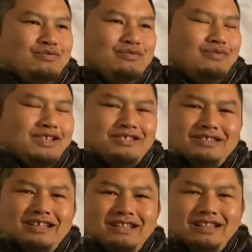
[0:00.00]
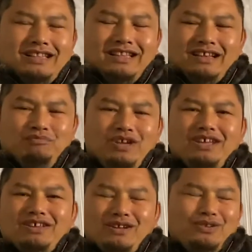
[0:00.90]
let's just let it be,
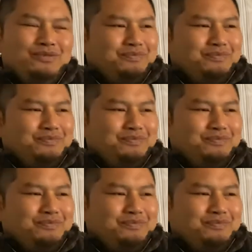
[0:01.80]
you know?